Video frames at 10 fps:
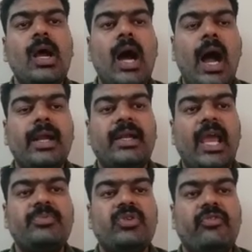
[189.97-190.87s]
On
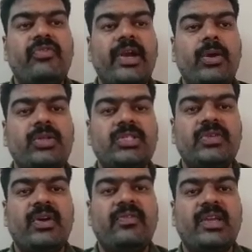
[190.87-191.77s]
types of radio
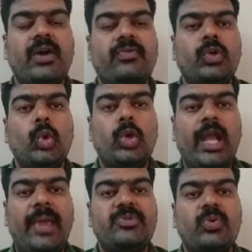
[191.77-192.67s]
receiver, we have two
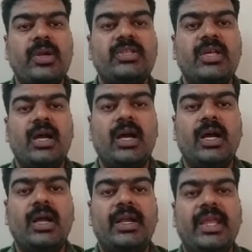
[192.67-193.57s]
types. One is
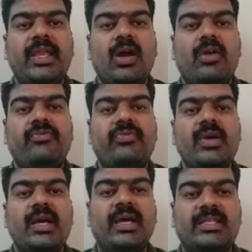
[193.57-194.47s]
TRF
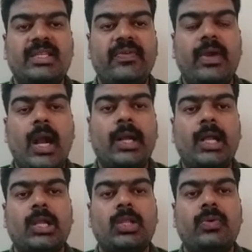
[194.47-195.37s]
receiver and
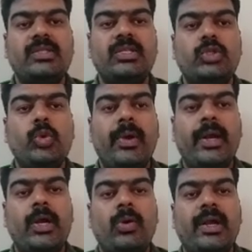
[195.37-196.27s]
another one is a super
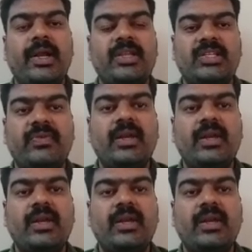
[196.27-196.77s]
heterodyne receiver.